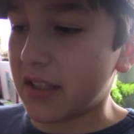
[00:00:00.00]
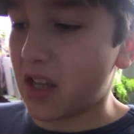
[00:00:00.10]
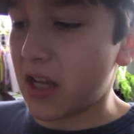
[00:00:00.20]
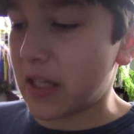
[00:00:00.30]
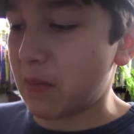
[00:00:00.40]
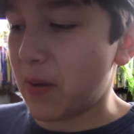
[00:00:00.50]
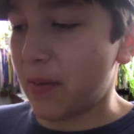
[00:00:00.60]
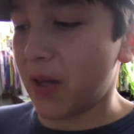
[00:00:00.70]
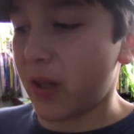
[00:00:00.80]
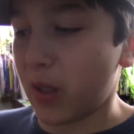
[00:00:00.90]
Because lots of
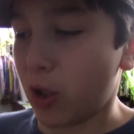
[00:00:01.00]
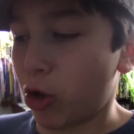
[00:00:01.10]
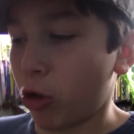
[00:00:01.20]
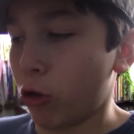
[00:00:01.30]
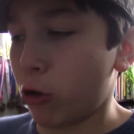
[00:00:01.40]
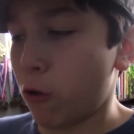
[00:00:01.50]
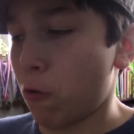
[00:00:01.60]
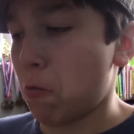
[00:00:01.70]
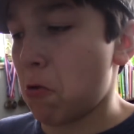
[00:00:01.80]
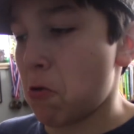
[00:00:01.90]
people are gonna kill
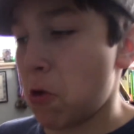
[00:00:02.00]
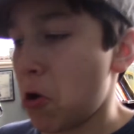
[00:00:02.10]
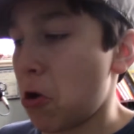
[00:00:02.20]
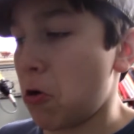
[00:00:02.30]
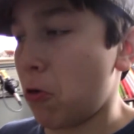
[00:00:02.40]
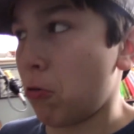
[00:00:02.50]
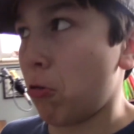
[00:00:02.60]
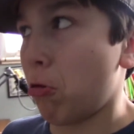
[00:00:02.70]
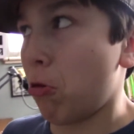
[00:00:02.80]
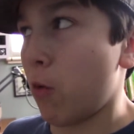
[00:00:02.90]
you, and then,
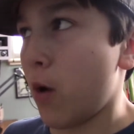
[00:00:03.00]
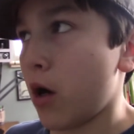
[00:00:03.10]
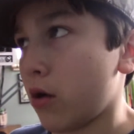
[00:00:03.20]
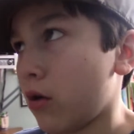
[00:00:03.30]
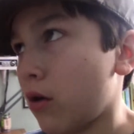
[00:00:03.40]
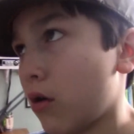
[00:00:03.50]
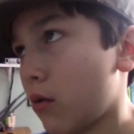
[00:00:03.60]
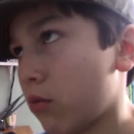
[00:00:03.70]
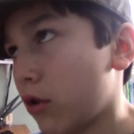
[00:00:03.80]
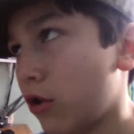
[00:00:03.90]
oh my
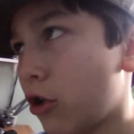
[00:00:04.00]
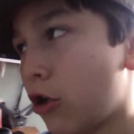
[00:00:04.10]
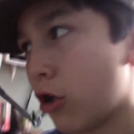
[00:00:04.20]
god, I'm gonna die.